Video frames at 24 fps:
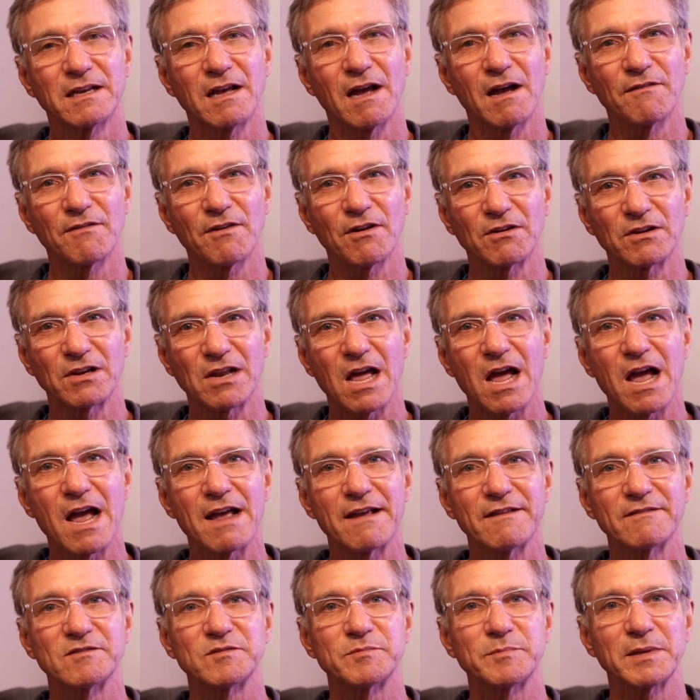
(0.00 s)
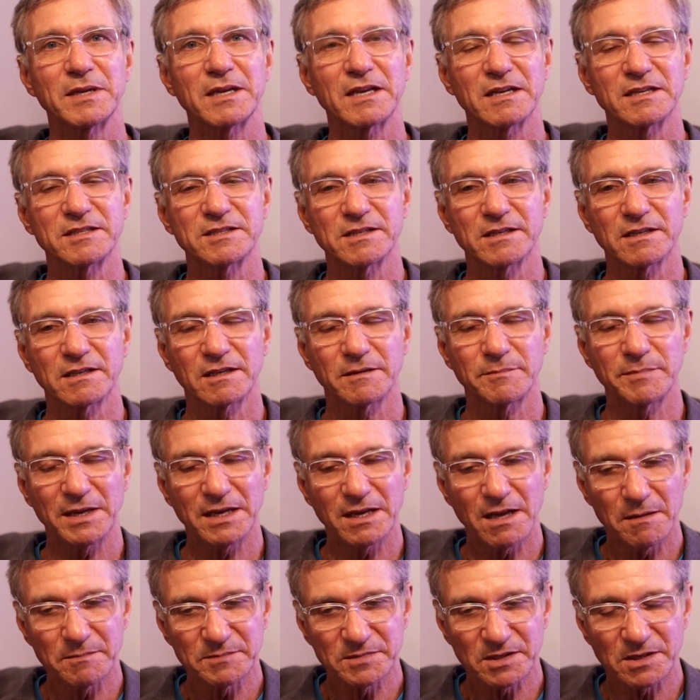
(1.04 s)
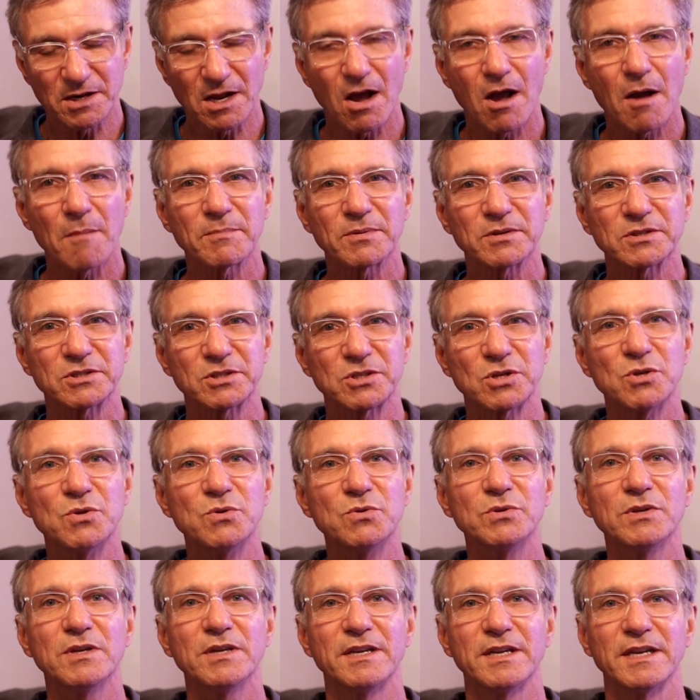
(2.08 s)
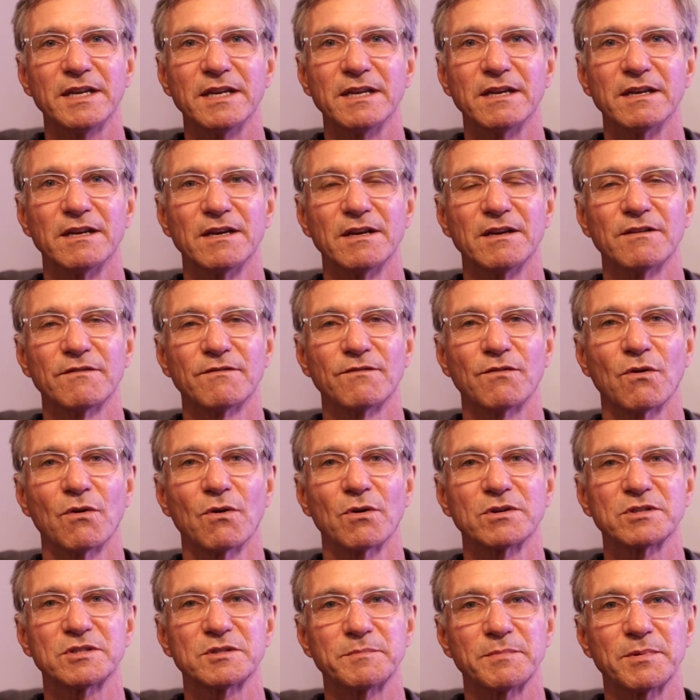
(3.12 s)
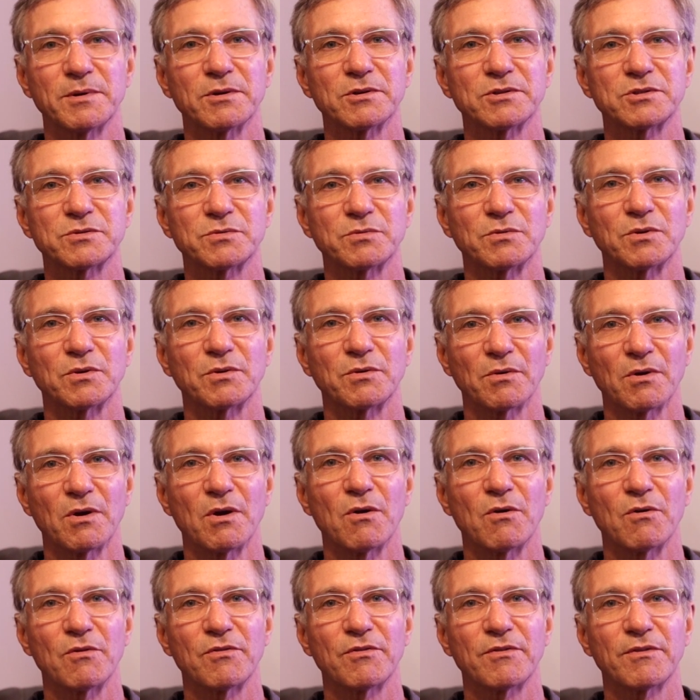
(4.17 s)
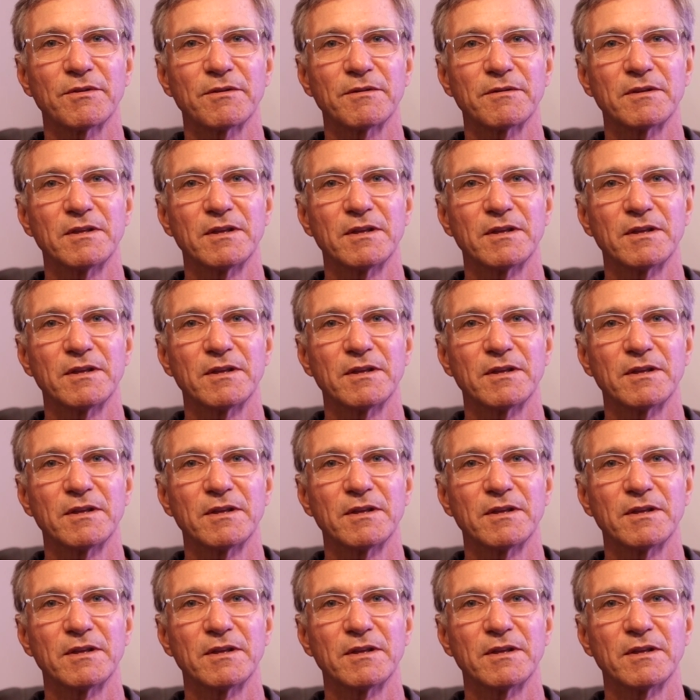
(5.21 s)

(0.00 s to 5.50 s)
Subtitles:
of our lives becomes an opportunity for spiritual growth.